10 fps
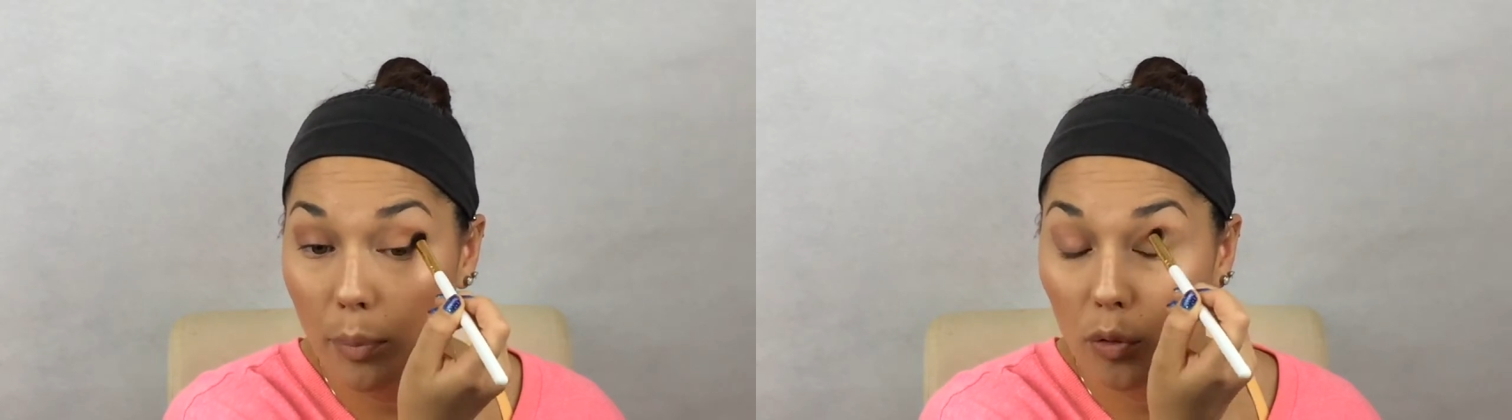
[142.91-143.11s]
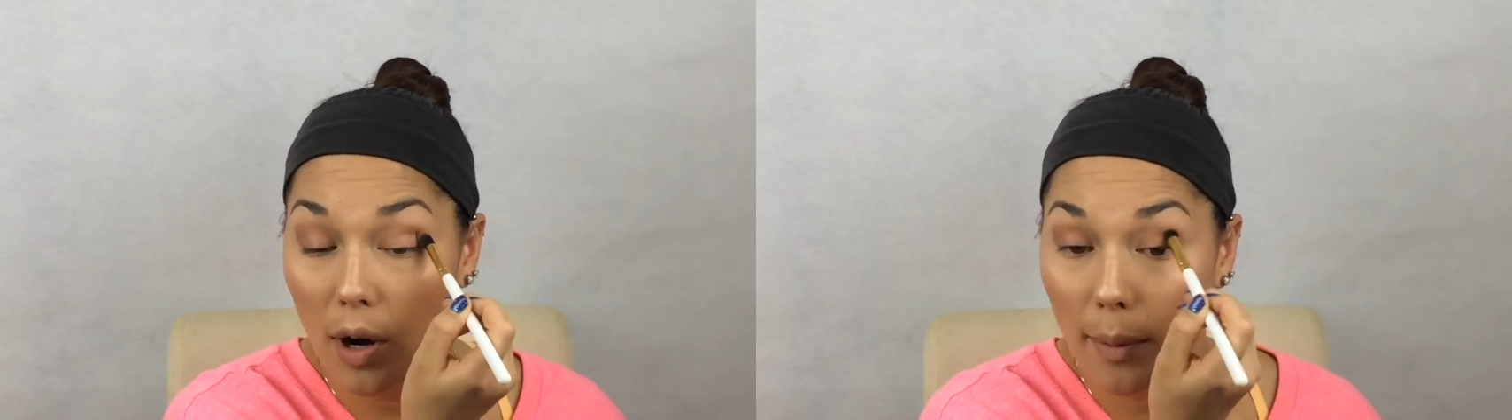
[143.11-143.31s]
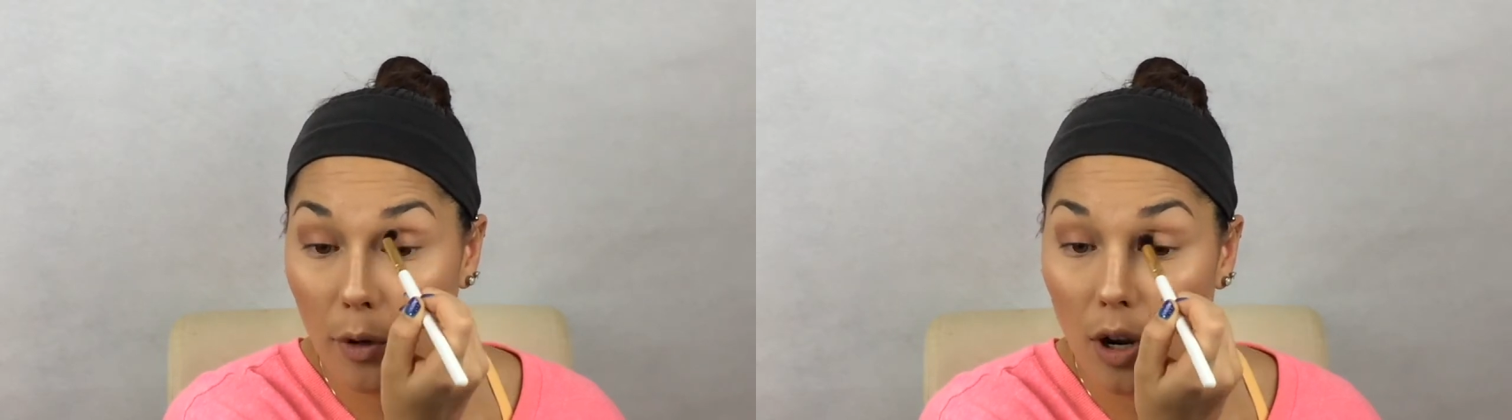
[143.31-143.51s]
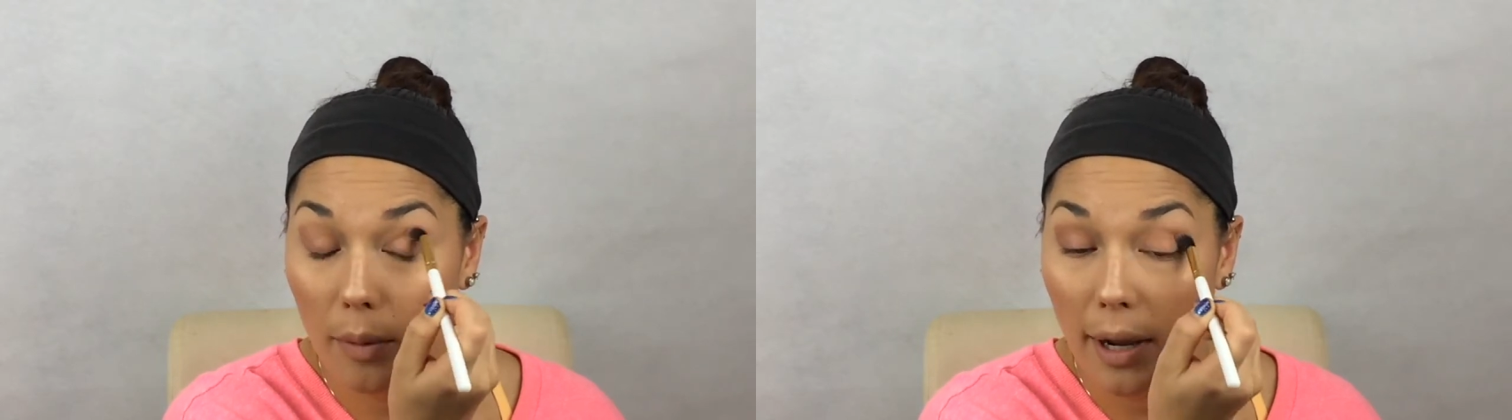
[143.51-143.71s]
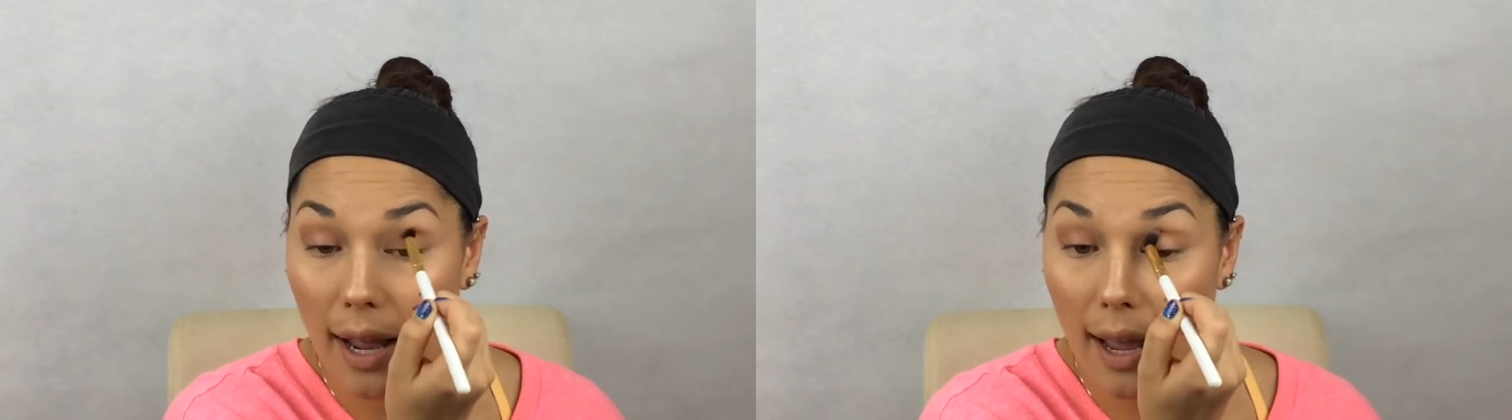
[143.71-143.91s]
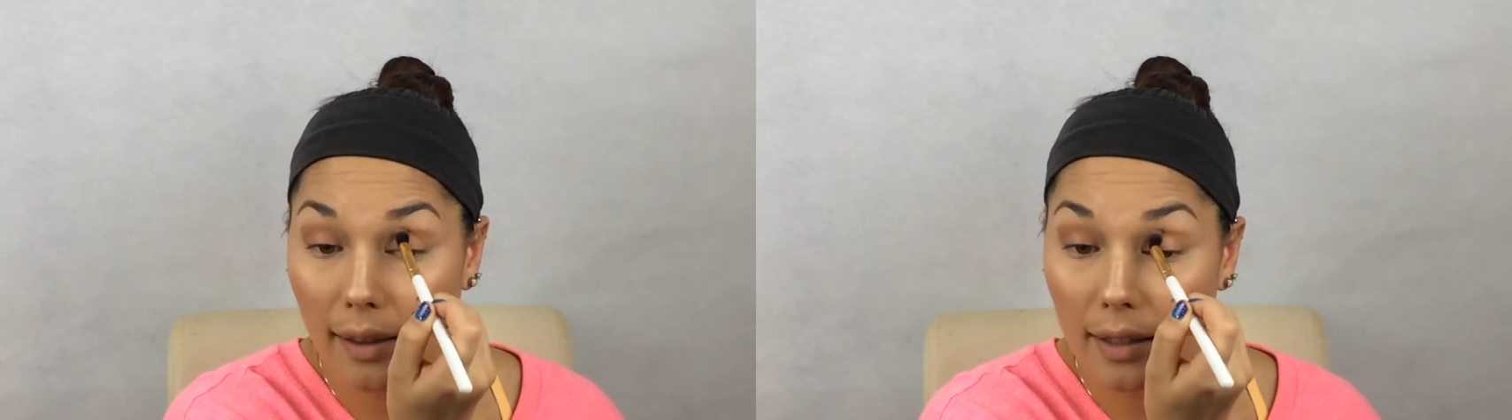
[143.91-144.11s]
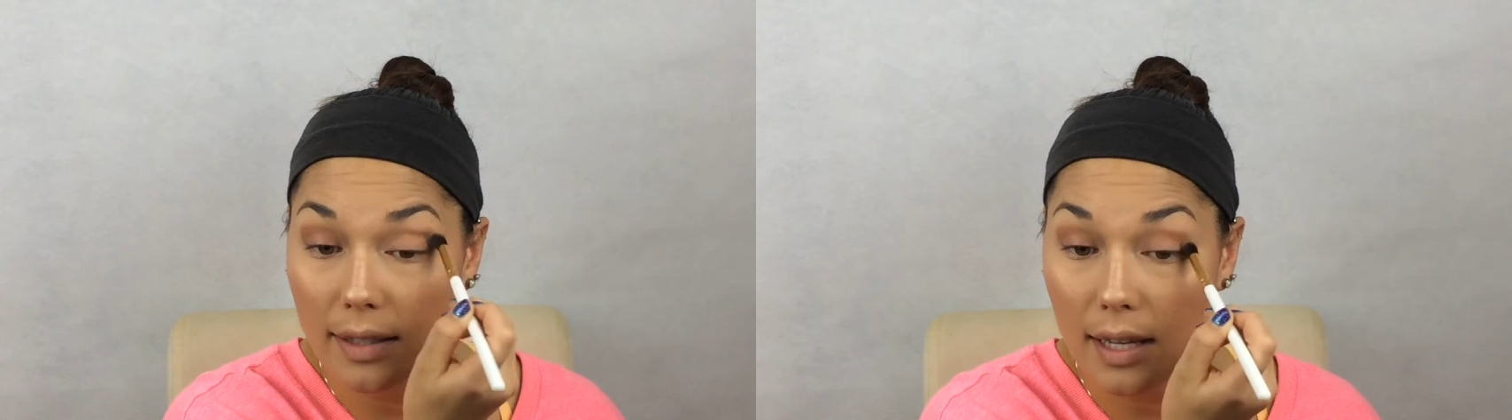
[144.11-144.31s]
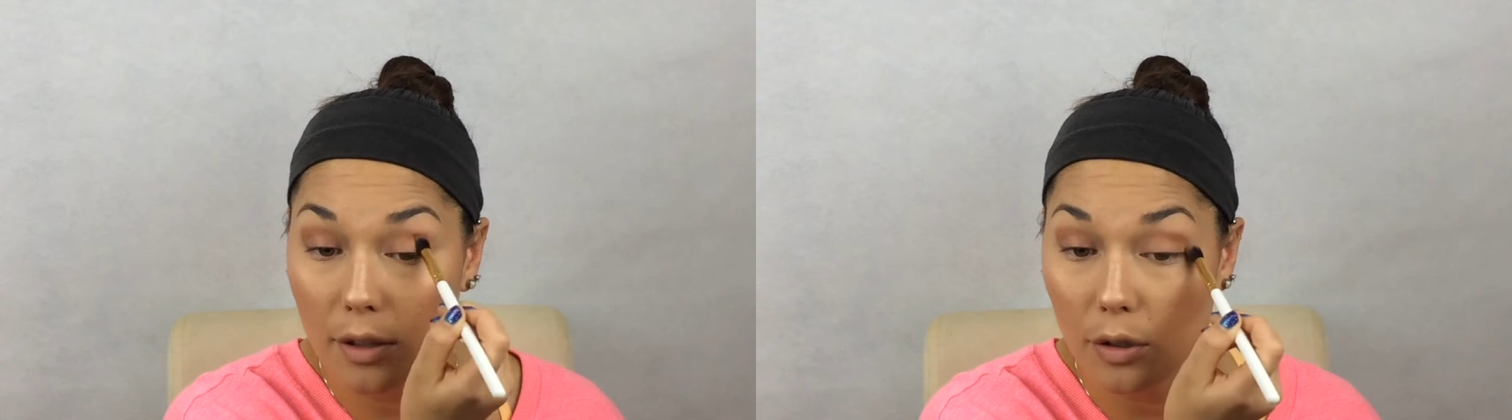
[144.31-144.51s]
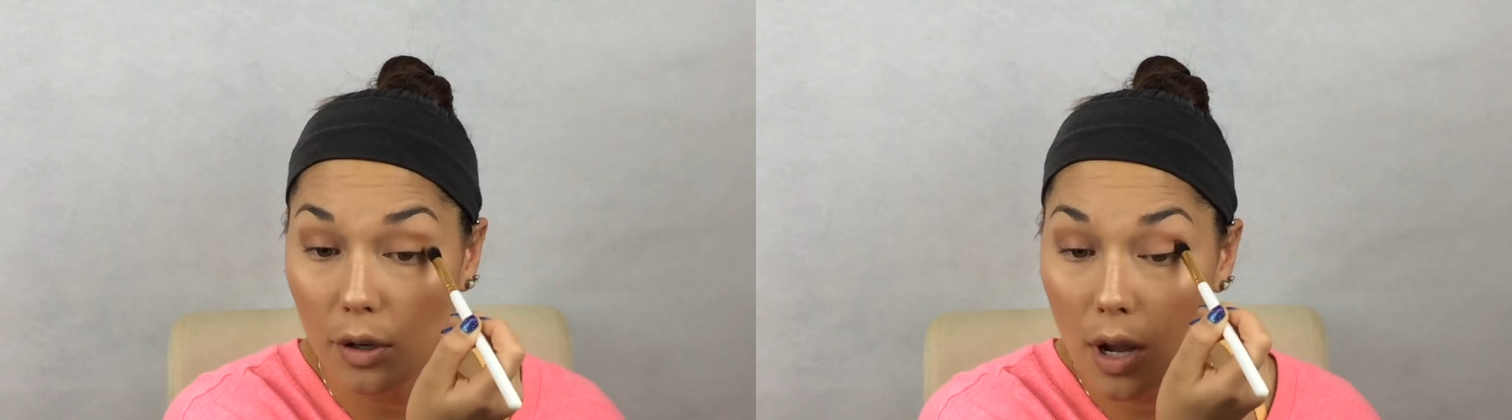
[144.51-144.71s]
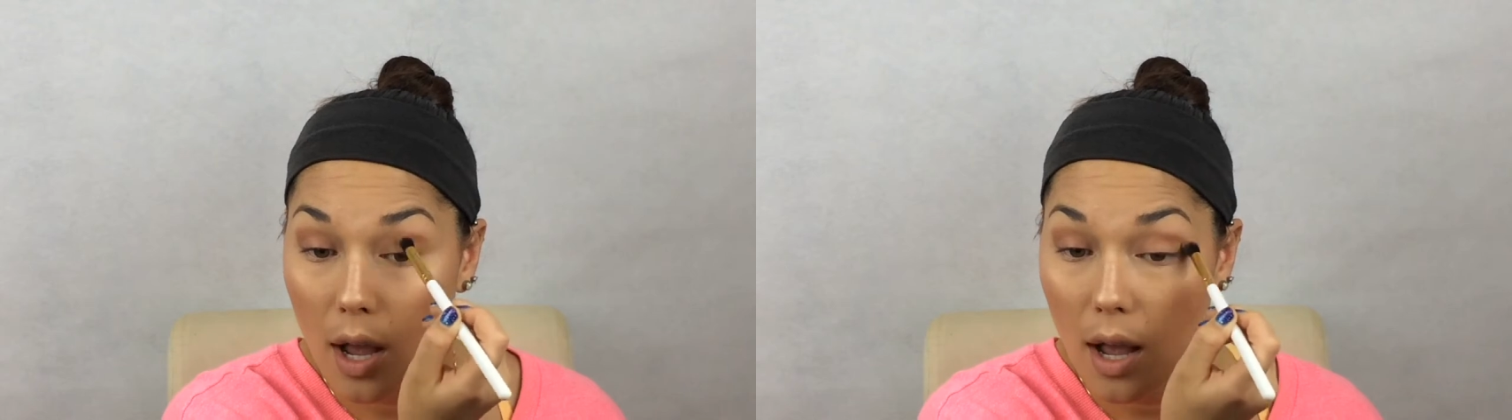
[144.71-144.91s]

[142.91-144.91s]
primer on my eyelids either.